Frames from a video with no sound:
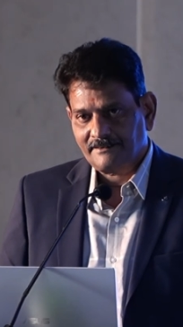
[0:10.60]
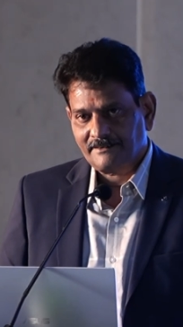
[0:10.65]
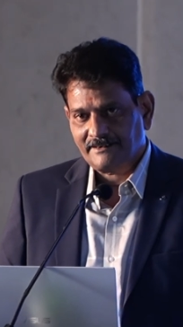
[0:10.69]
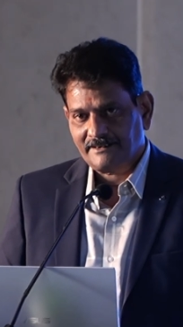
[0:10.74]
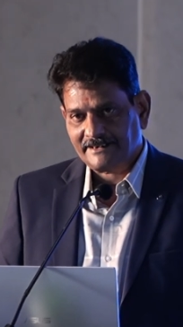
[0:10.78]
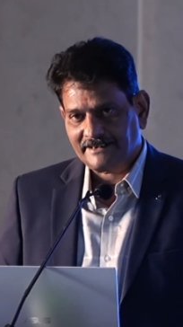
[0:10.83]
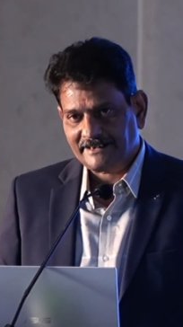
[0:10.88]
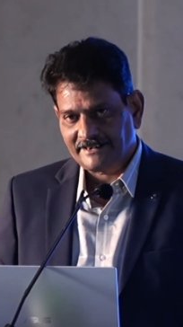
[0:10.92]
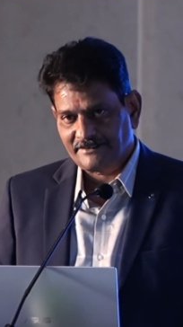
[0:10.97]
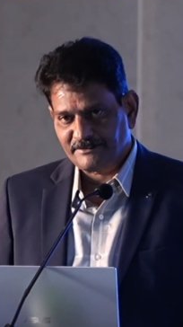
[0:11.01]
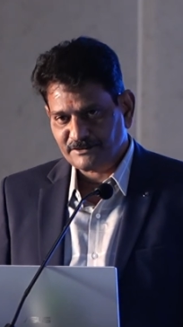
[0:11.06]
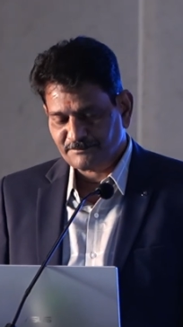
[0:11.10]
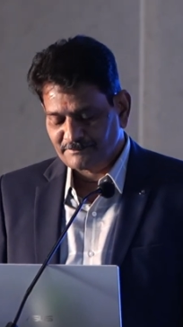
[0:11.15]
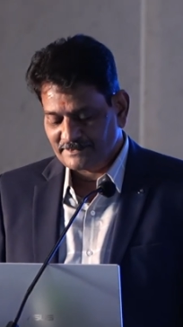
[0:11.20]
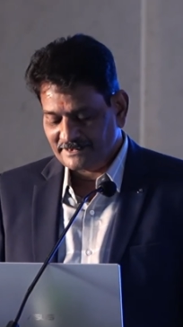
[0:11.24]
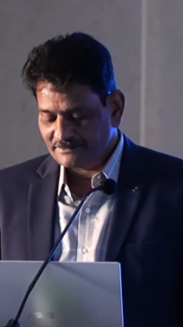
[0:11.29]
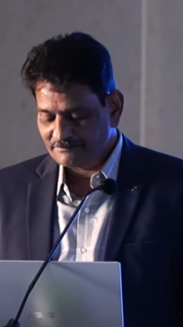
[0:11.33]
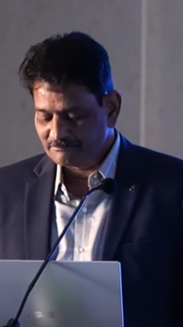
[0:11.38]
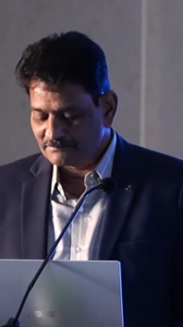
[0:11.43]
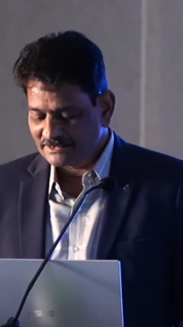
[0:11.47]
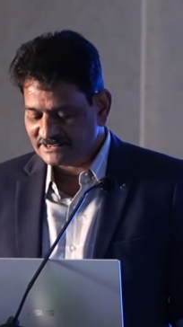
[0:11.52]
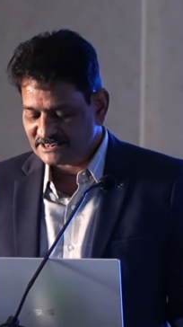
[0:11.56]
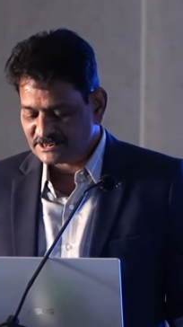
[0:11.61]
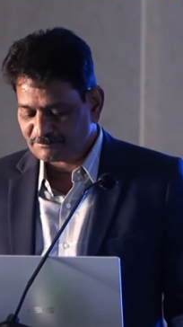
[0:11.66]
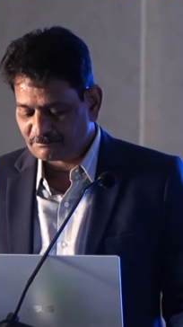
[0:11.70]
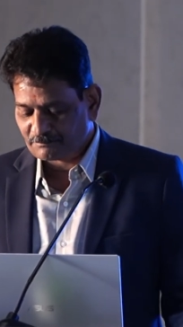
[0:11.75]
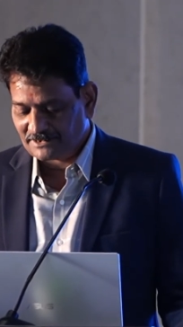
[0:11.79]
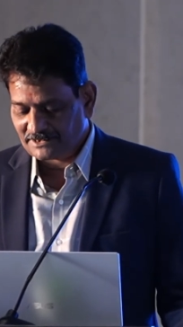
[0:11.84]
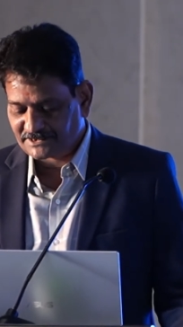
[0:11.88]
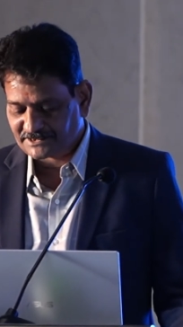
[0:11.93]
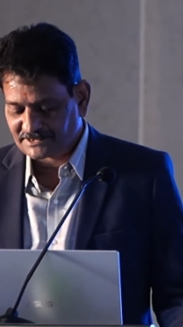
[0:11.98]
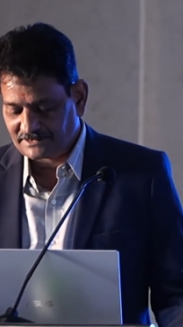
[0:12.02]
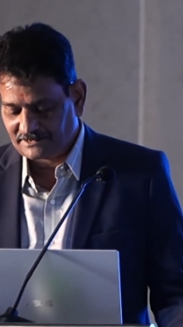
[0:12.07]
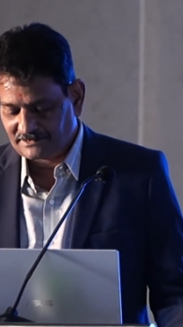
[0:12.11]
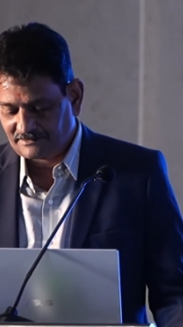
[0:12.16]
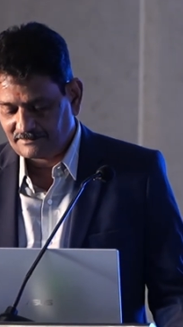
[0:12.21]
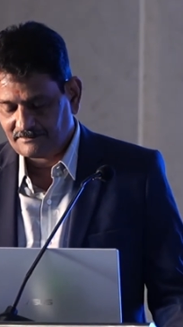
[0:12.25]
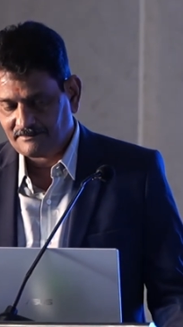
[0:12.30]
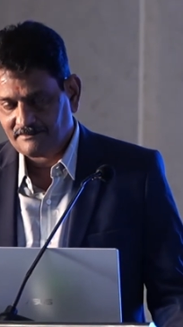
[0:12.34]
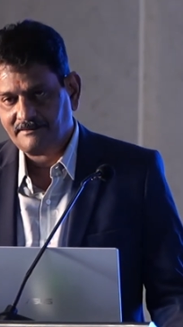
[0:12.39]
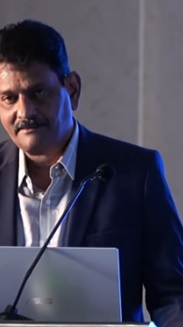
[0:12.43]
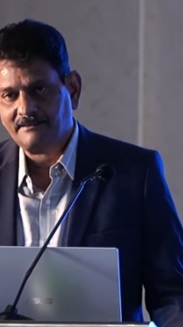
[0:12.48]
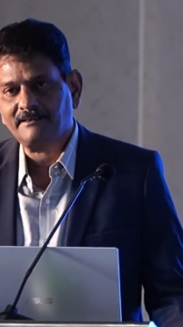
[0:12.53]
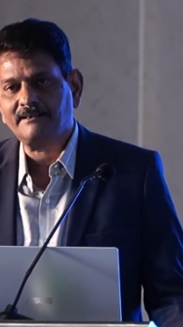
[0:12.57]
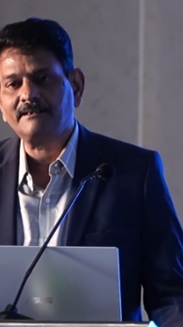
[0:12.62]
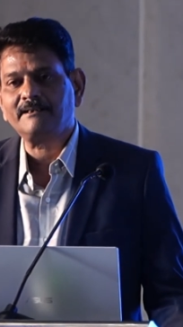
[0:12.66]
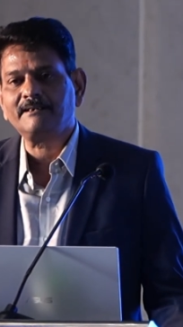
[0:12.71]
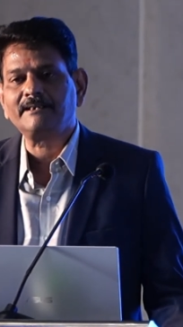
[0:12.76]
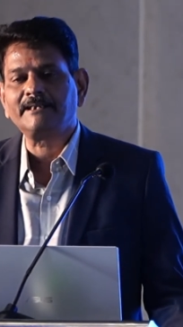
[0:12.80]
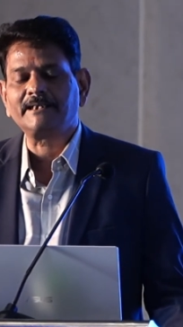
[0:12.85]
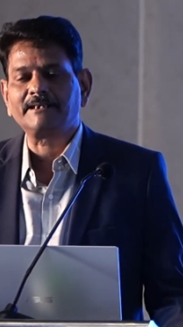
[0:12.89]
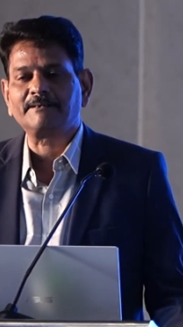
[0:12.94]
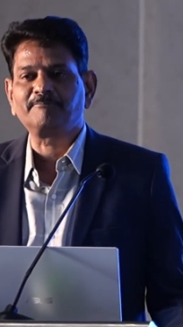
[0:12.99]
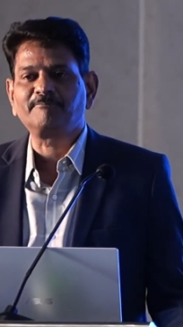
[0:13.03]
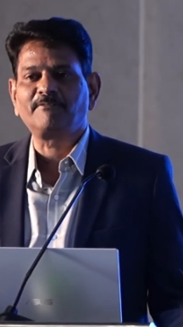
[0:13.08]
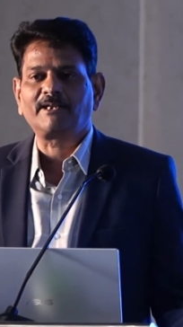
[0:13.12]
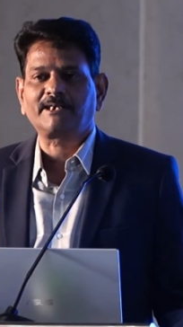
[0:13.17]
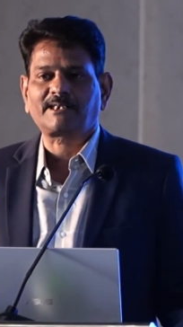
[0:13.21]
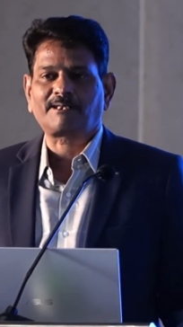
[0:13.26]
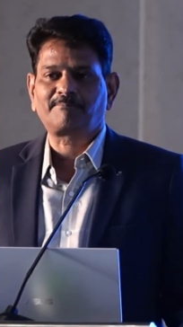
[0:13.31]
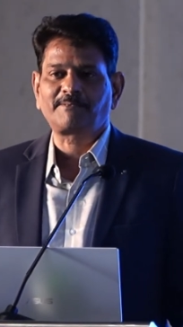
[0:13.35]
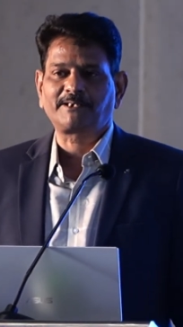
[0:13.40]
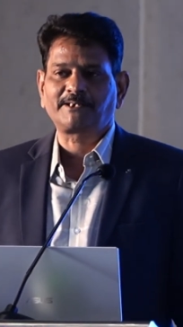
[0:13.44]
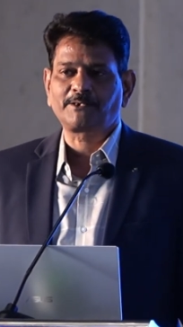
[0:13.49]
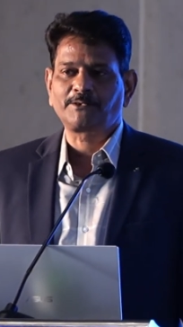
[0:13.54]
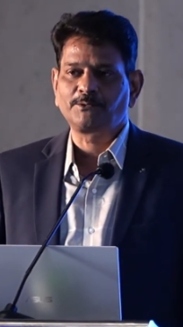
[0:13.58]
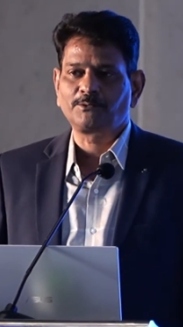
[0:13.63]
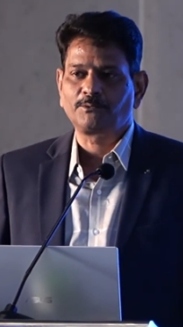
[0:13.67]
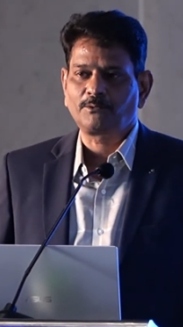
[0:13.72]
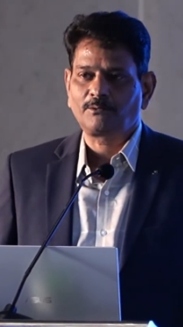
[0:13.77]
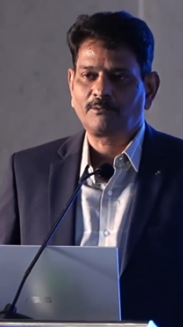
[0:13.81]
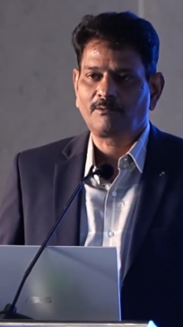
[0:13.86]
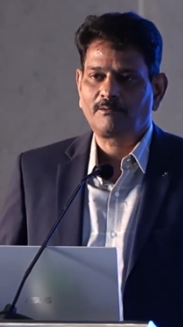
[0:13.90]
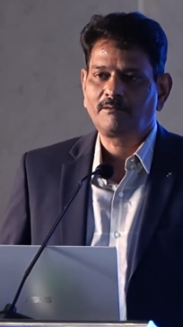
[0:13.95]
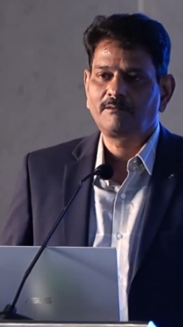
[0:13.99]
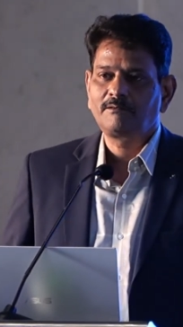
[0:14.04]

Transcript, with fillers: it gives me immense pleasure in welcoming you